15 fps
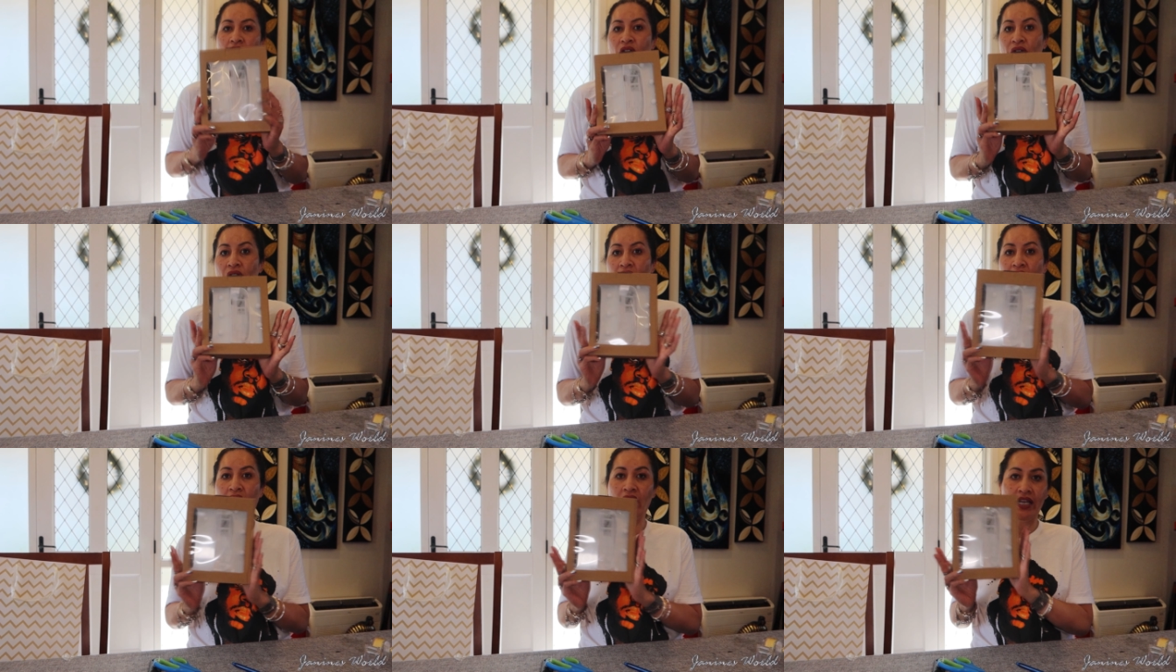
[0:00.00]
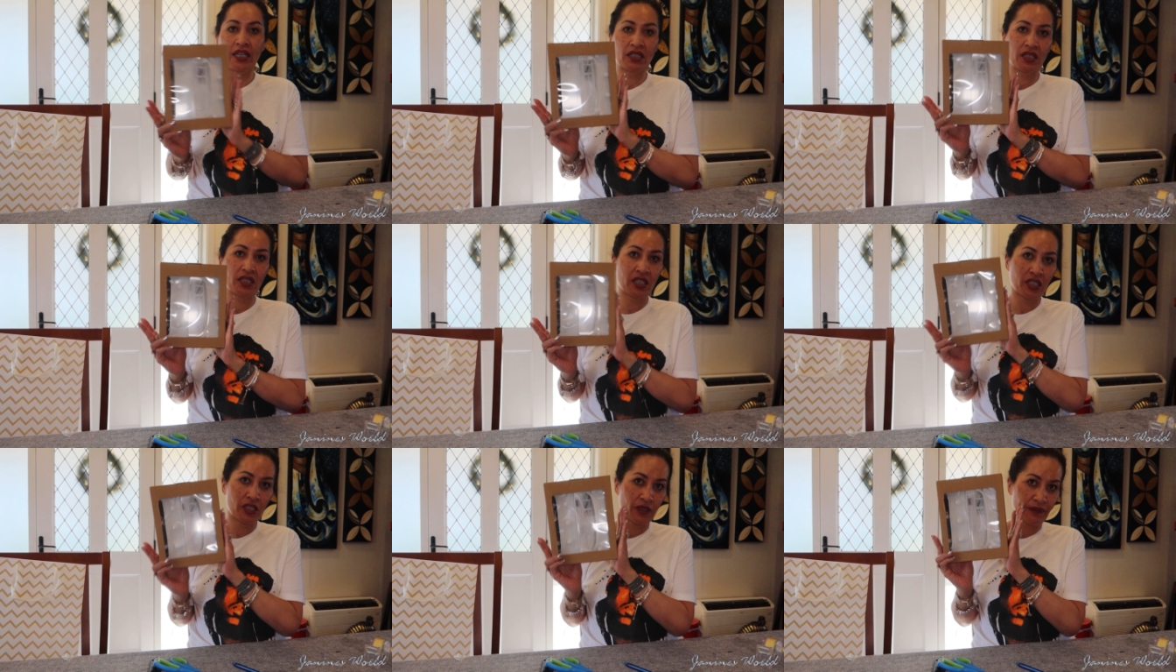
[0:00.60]
Her
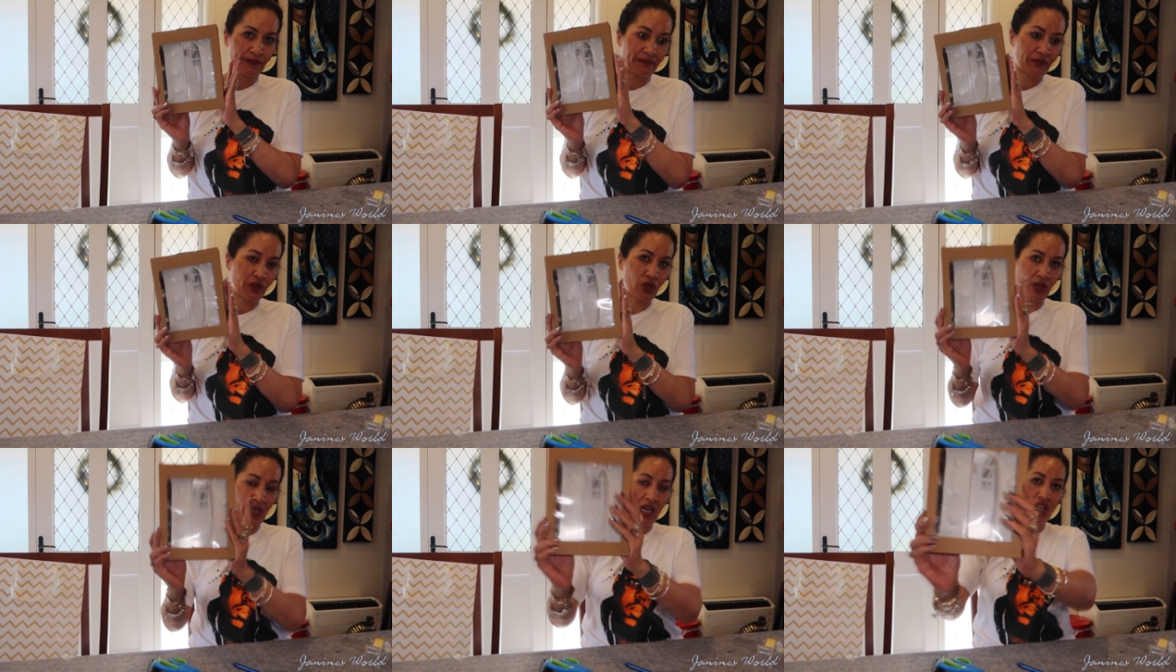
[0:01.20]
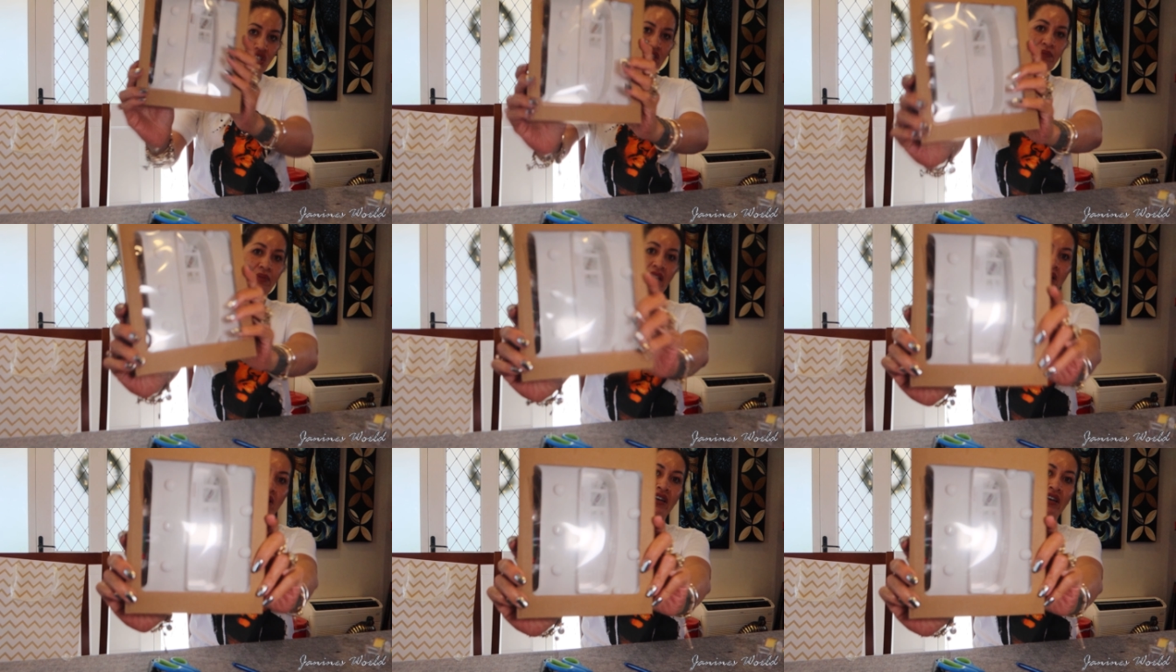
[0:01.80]
light, her RGB